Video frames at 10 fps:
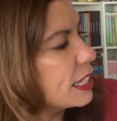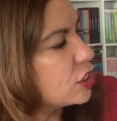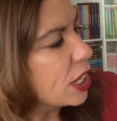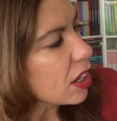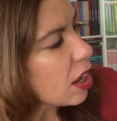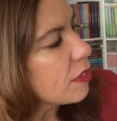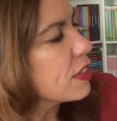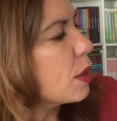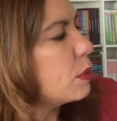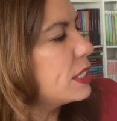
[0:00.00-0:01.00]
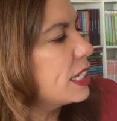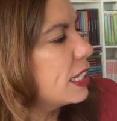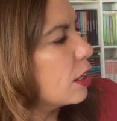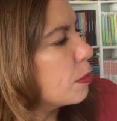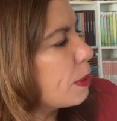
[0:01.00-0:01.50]
Check off that we
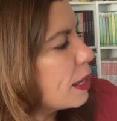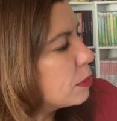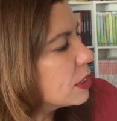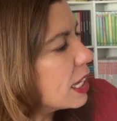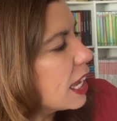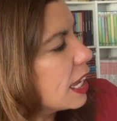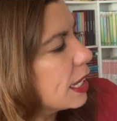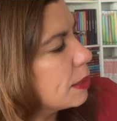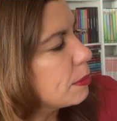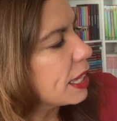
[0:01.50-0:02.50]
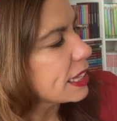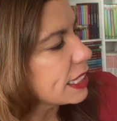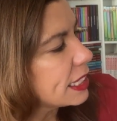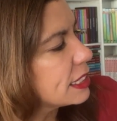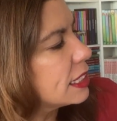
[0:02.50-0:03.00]
did our Bible time, that the
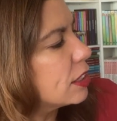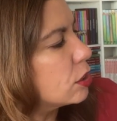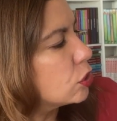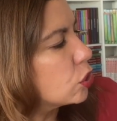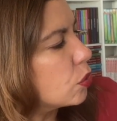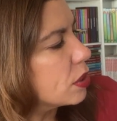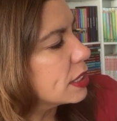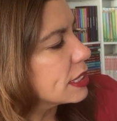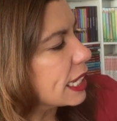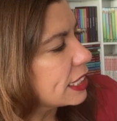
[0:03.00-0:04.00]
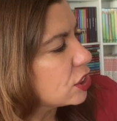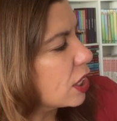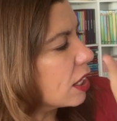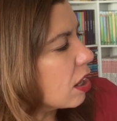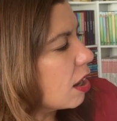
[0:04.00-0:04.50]
kids did their chores. I
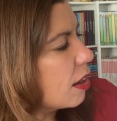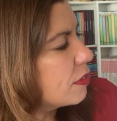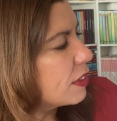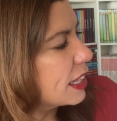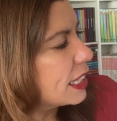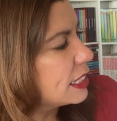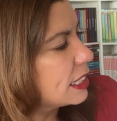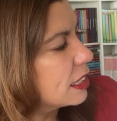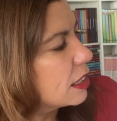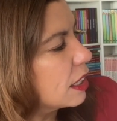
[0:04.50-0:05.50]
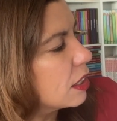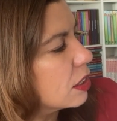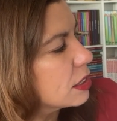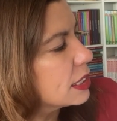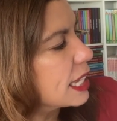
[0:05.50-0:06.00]
check off that they did
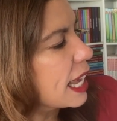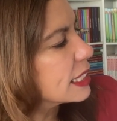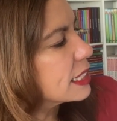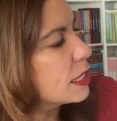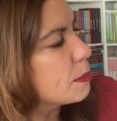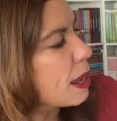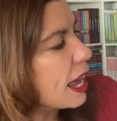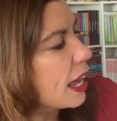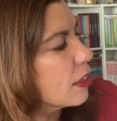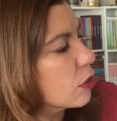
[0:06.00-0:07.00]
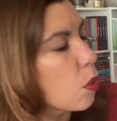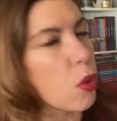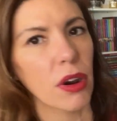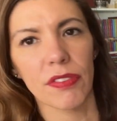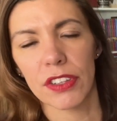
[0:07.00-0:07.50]
their Saxon math,
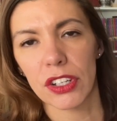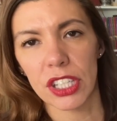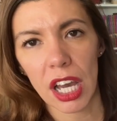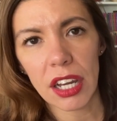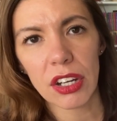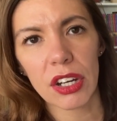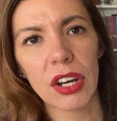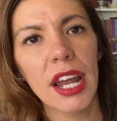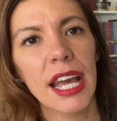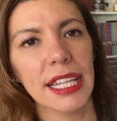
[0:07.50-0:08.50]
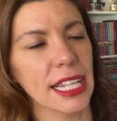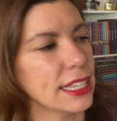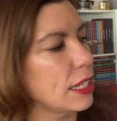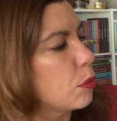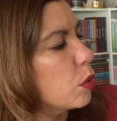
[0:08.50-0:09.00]
or if they're younger, that
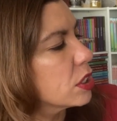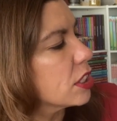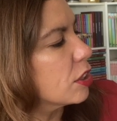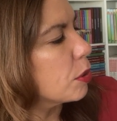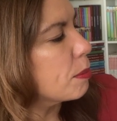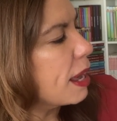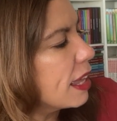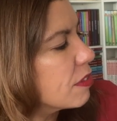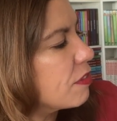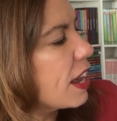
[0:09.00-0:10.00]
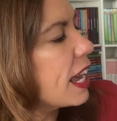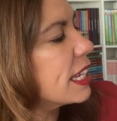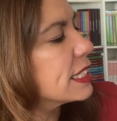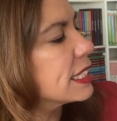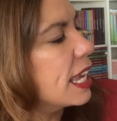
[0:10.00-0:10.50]
they worked on their math
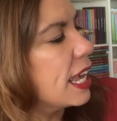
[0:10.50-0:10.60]
facts,